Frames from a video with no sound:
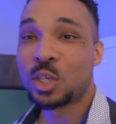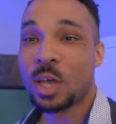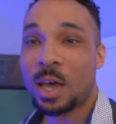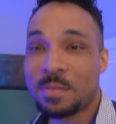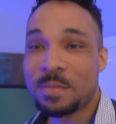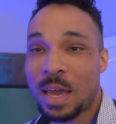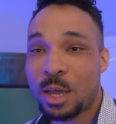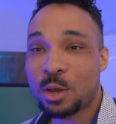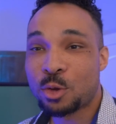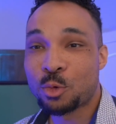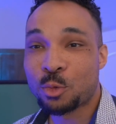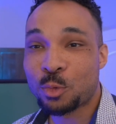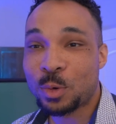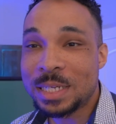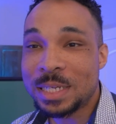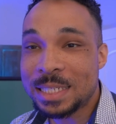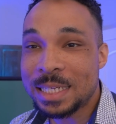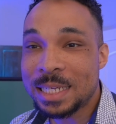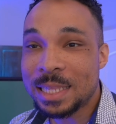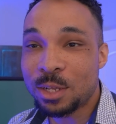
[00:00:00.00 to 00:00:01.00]
I've got
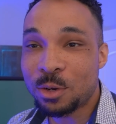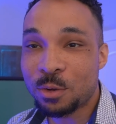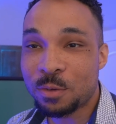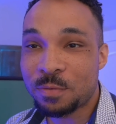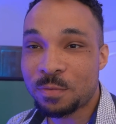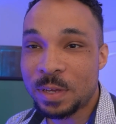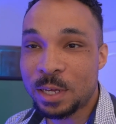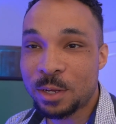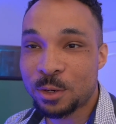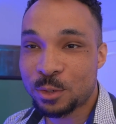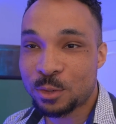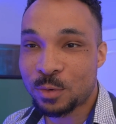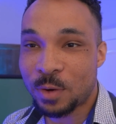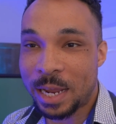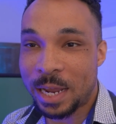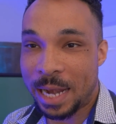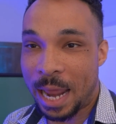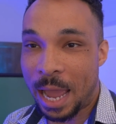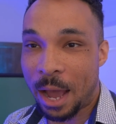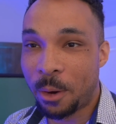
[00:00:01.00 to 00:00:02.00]
greasy little fingers
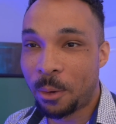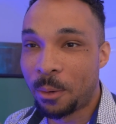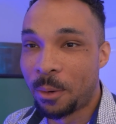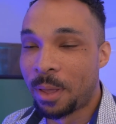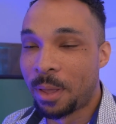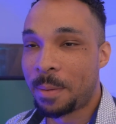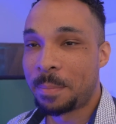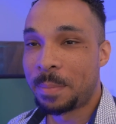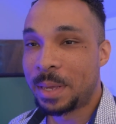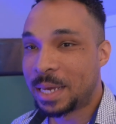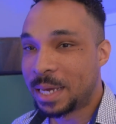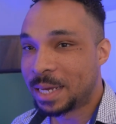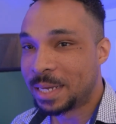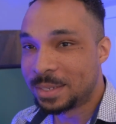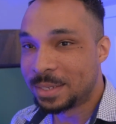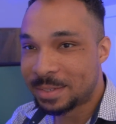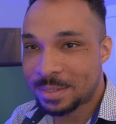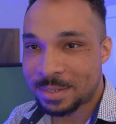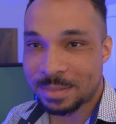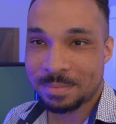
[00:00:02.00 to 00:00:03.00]
right now
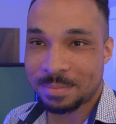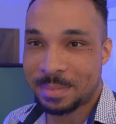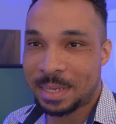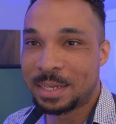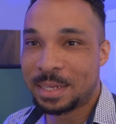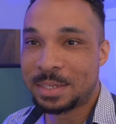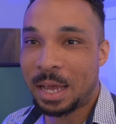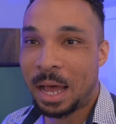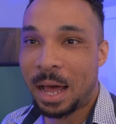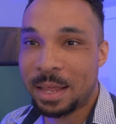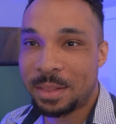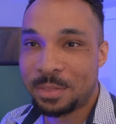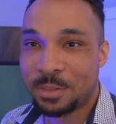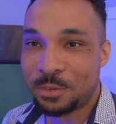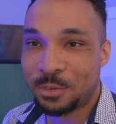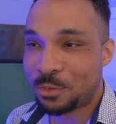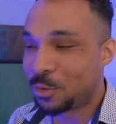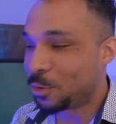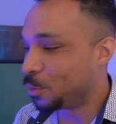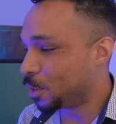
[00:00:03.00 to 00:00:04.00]
because it's hot in the
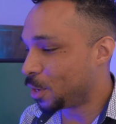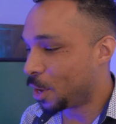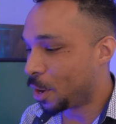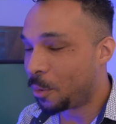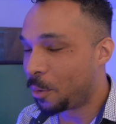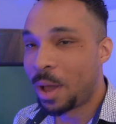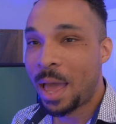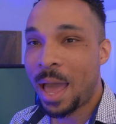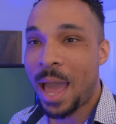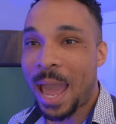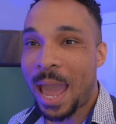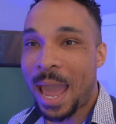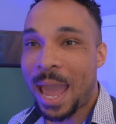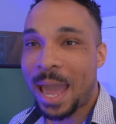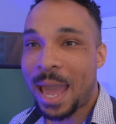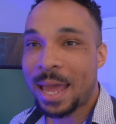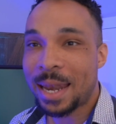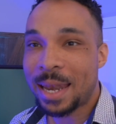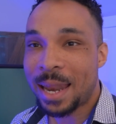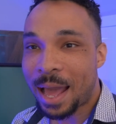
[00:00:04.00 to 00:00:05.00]
studio,
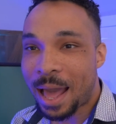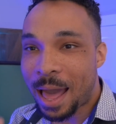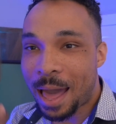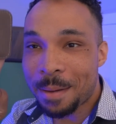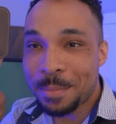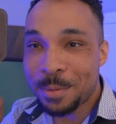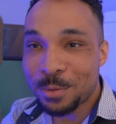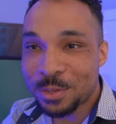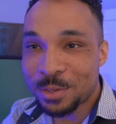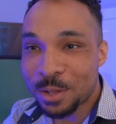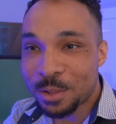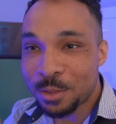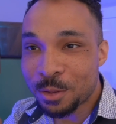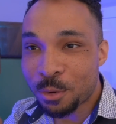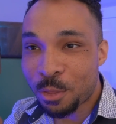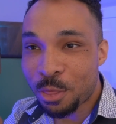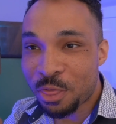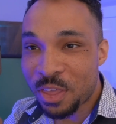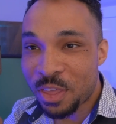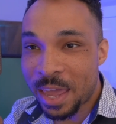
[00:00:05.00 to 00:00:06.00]
and I'm using a
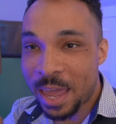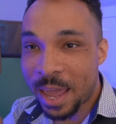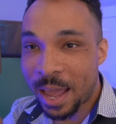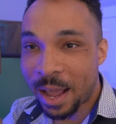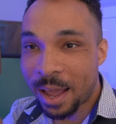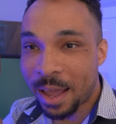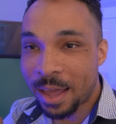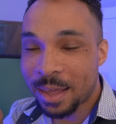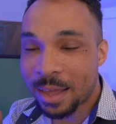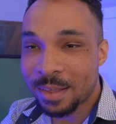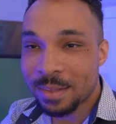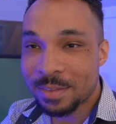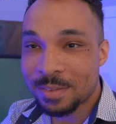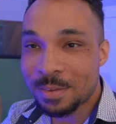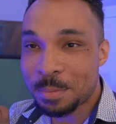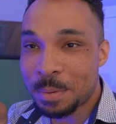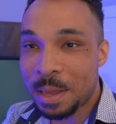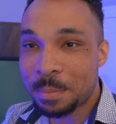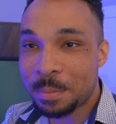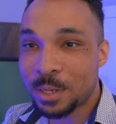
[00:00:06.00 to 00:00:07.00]
little thing
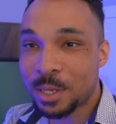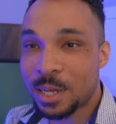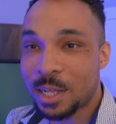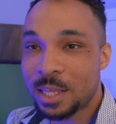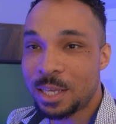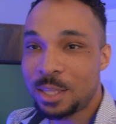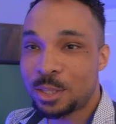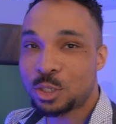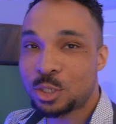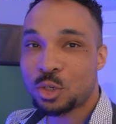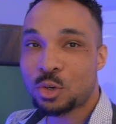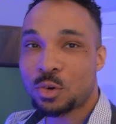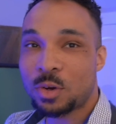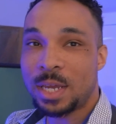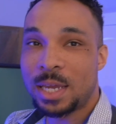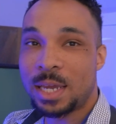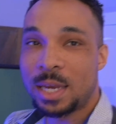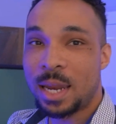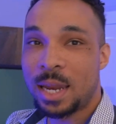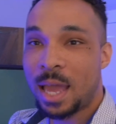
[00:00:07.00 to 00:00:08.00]
to be able to clean the
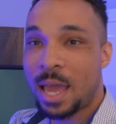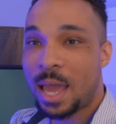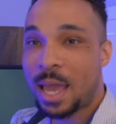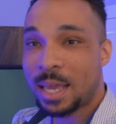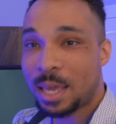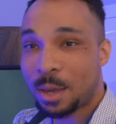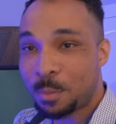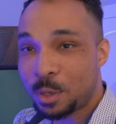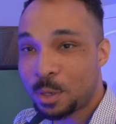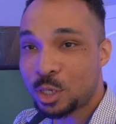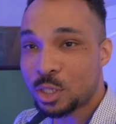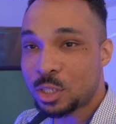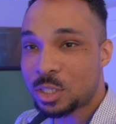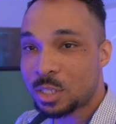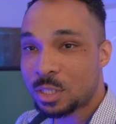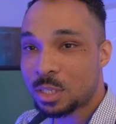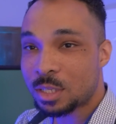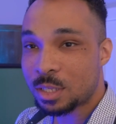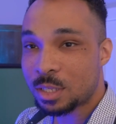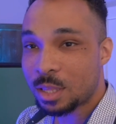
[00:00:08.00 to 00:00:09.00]
screen. Can we
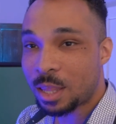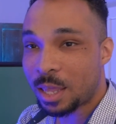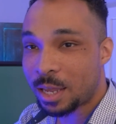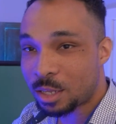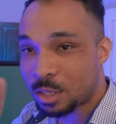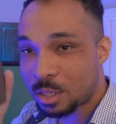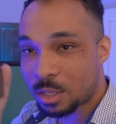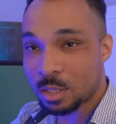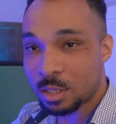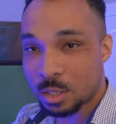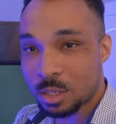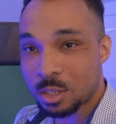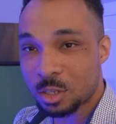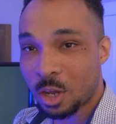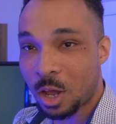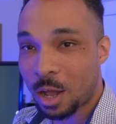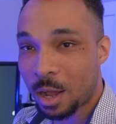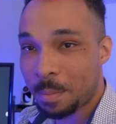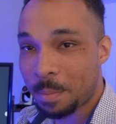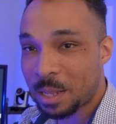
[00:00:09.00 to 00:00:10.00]
just
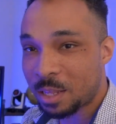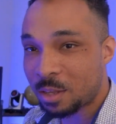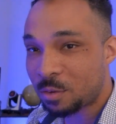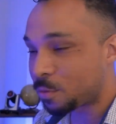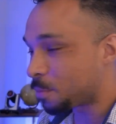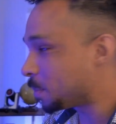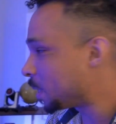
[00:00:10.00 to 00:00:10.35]
talk about this for a